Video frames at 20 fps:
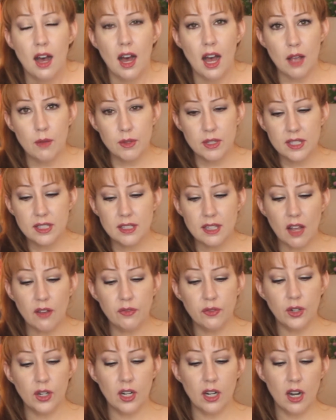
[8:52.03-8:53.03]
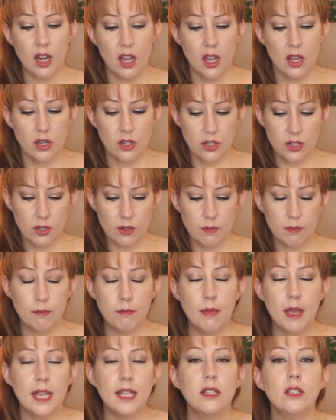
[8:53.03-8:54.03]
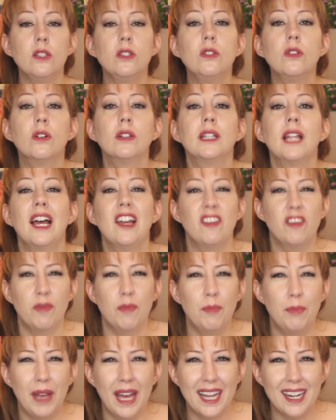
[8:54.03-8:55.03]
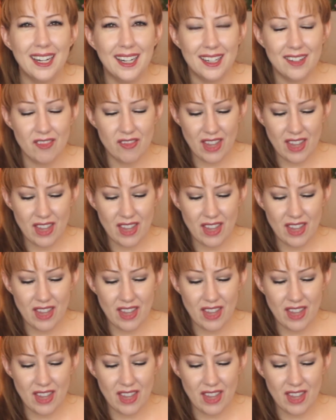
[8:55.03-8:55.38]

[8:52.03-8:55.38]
I will suffer to make your life better.